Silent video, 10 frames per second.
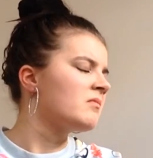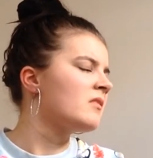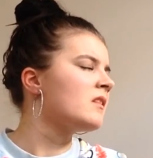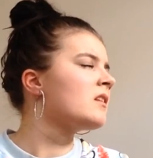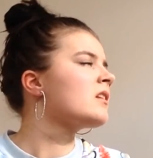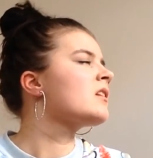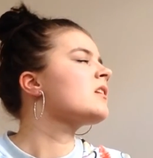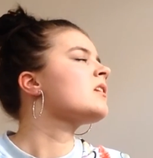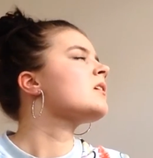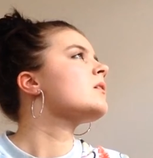
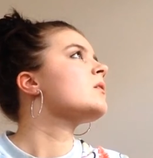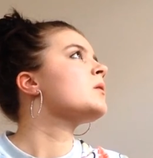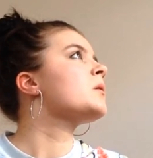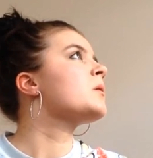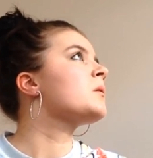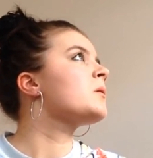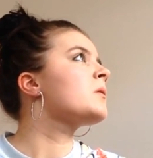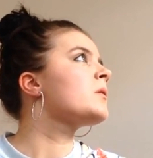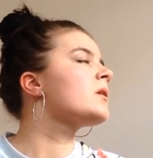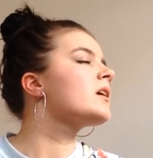
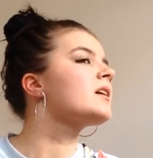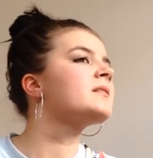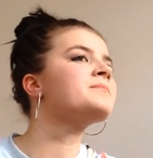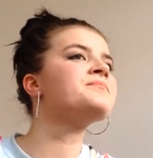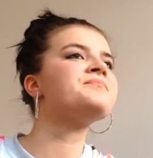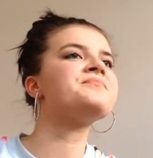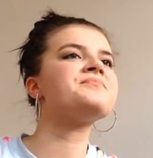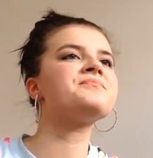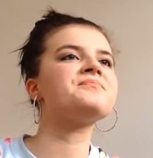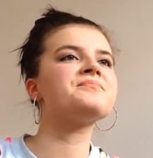
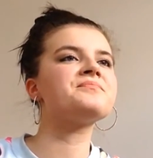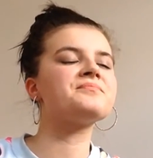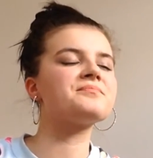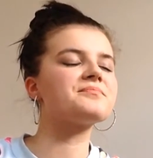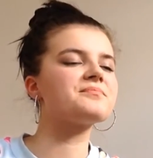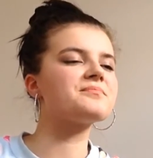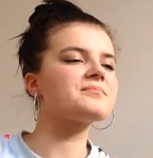No one is speaking in this clip.